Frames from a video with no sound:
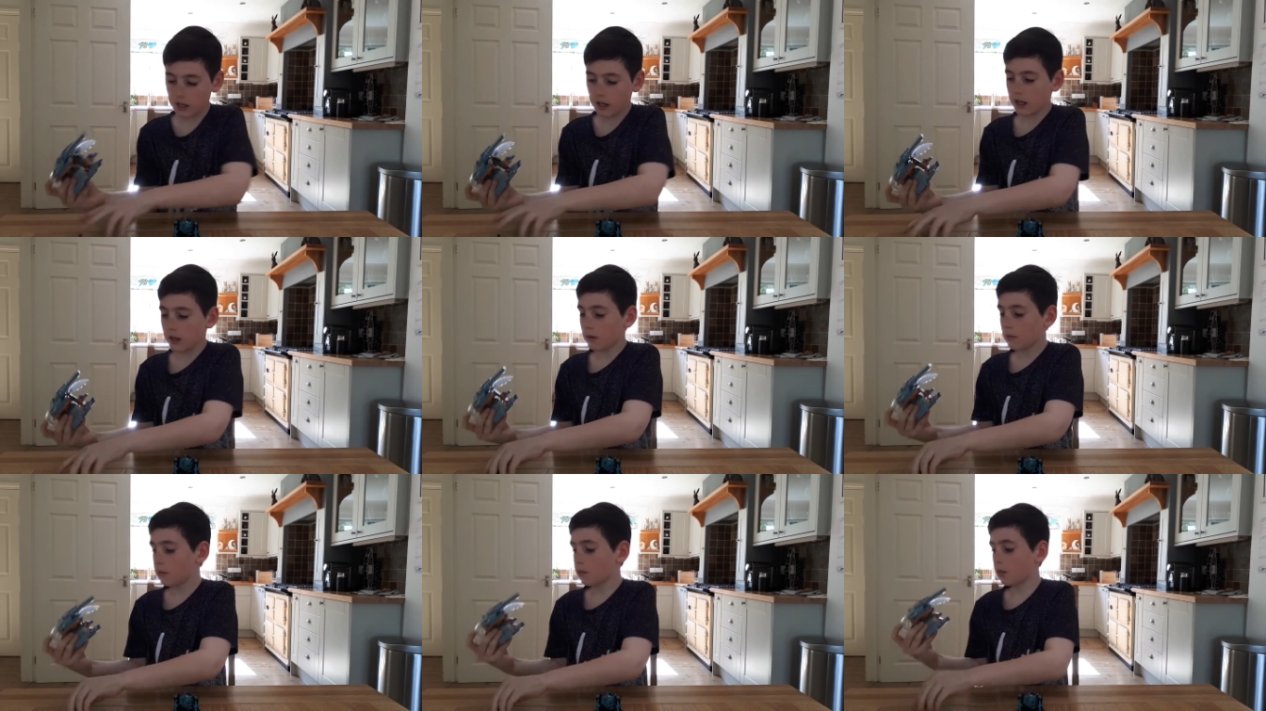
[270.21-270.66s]

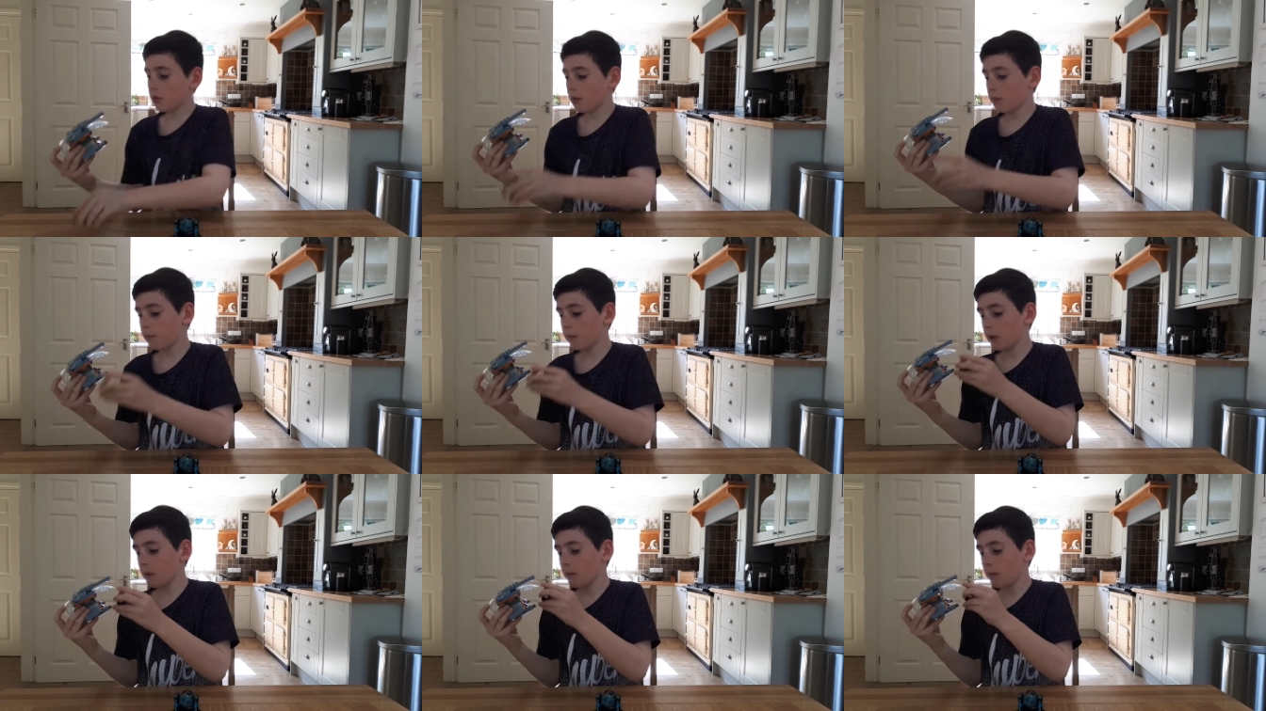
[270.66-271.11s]
It
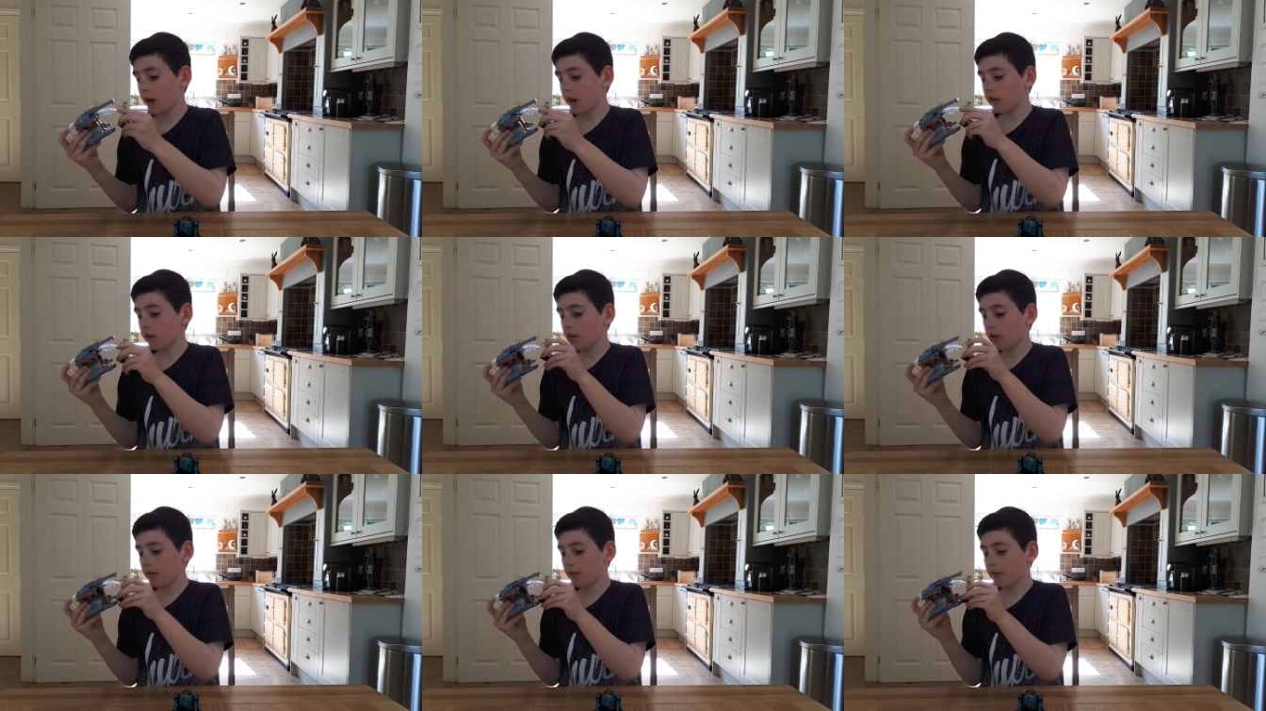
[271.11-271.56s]
would be
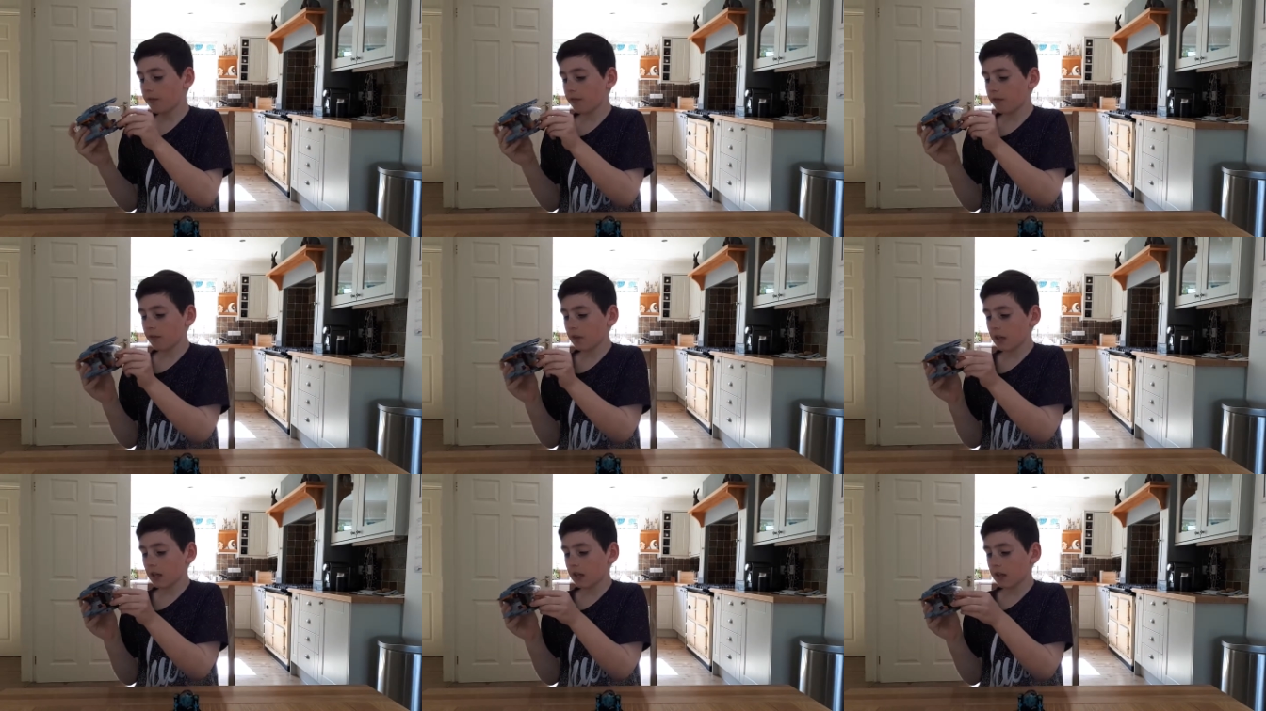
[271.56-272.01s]
better if
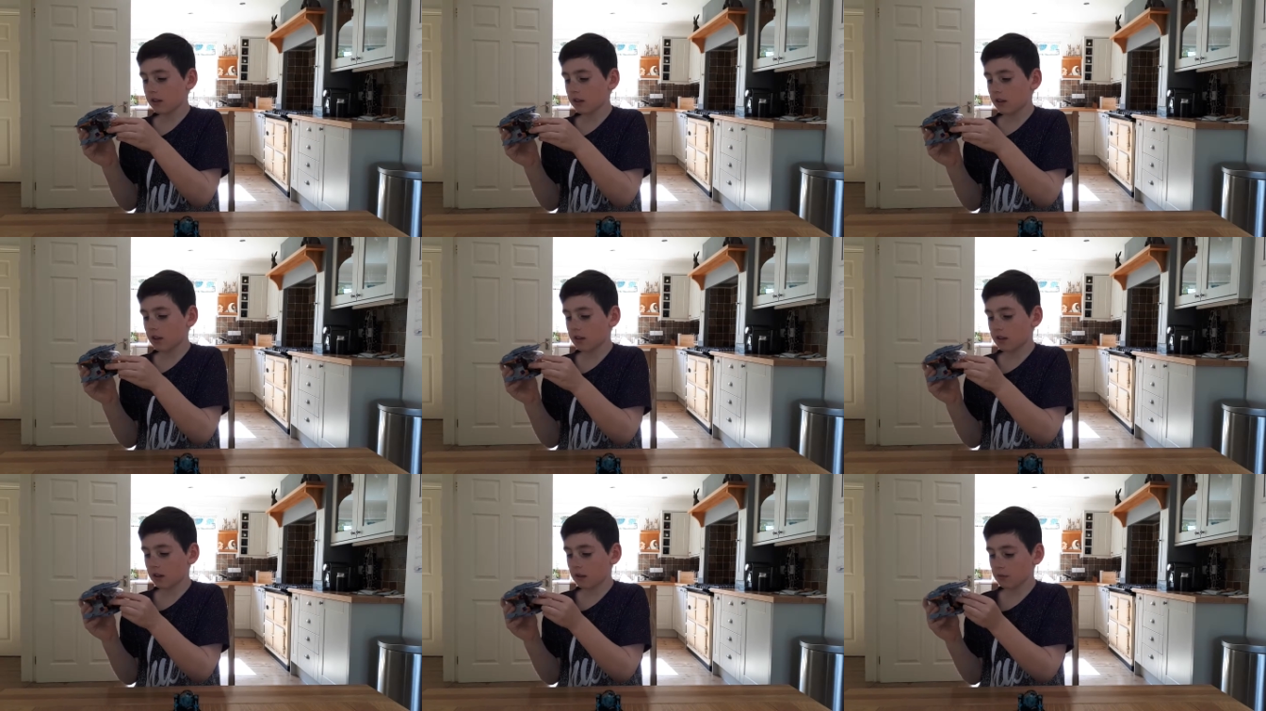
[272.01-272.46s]
he had
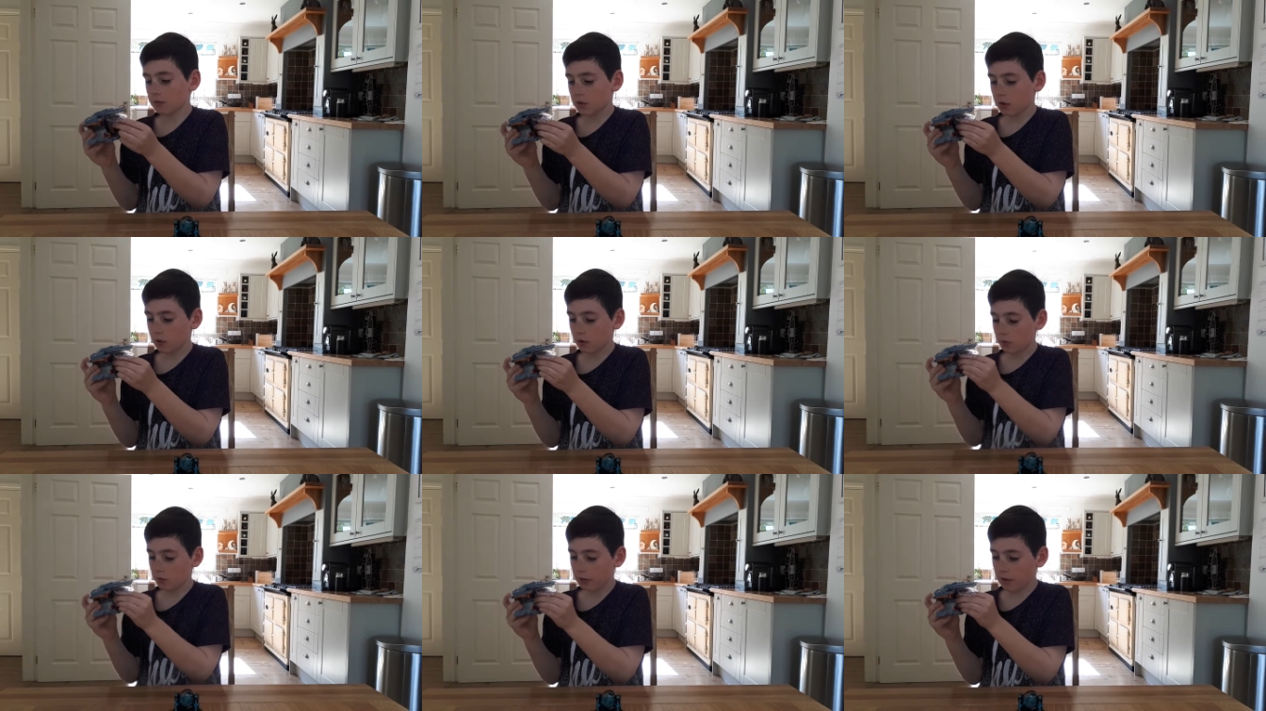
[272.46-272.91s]
the same
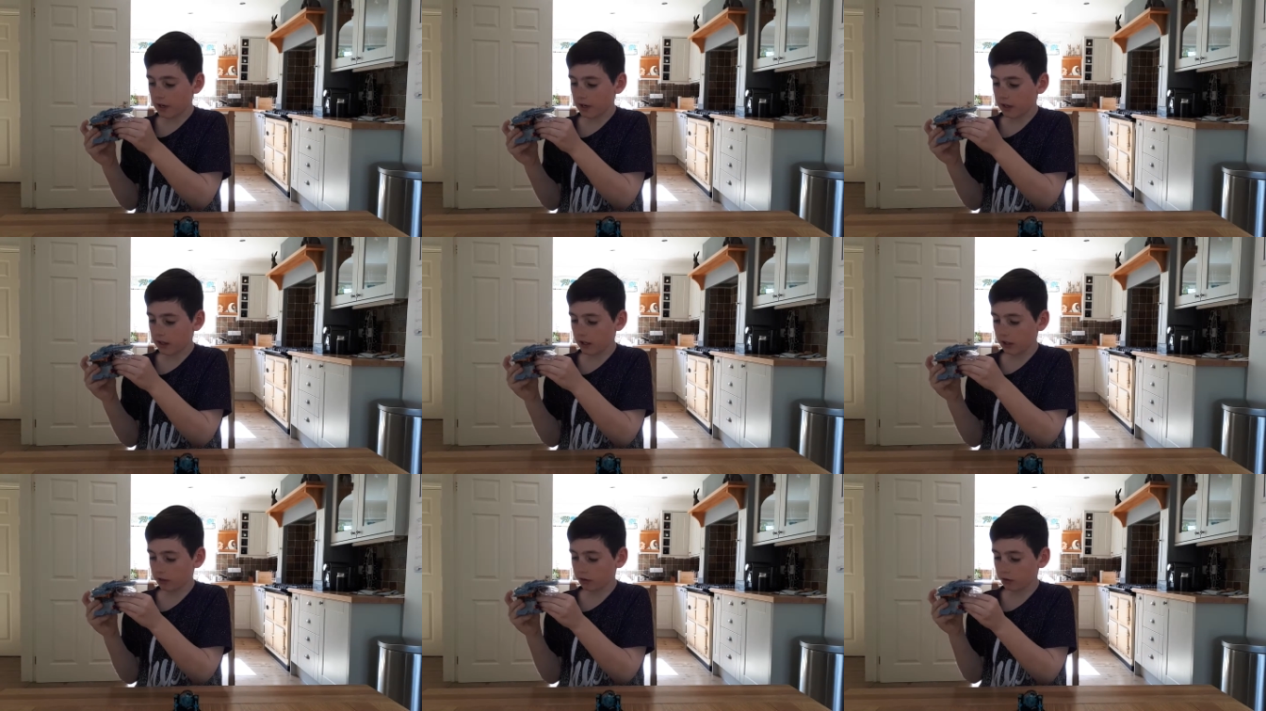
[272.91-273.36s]
sort of way
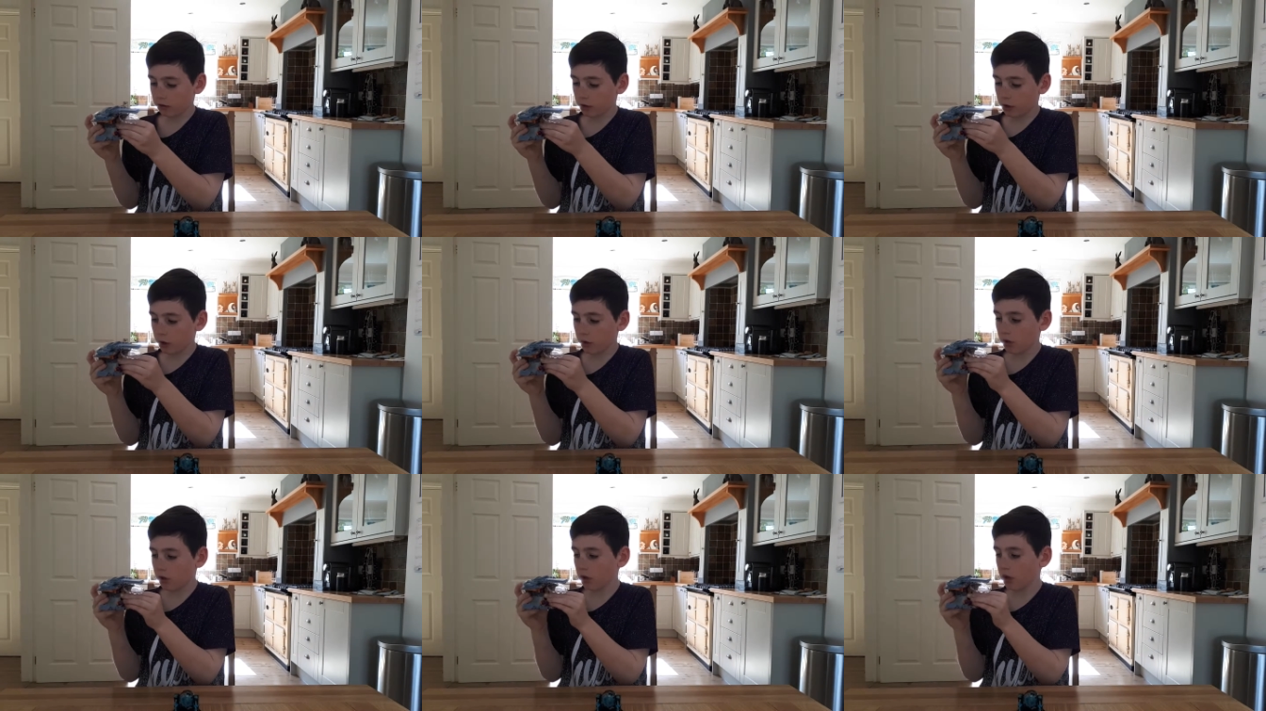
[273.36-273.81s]
that
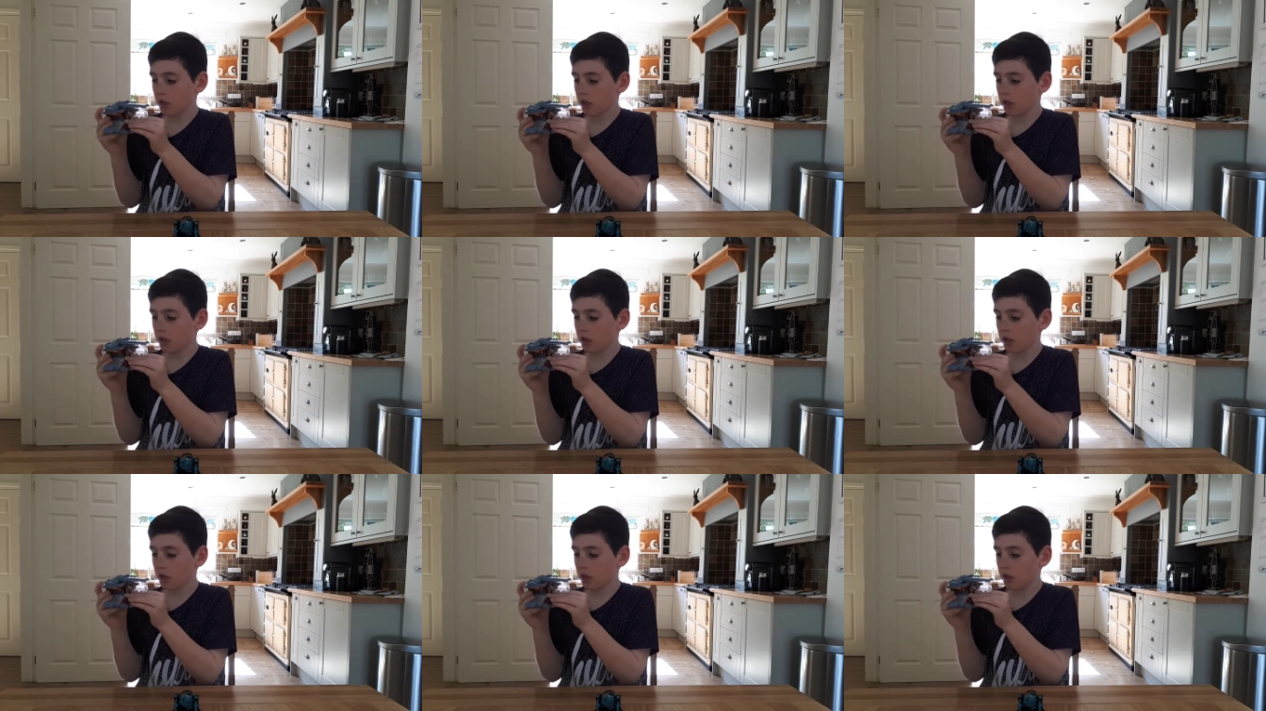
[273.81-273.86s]
Groot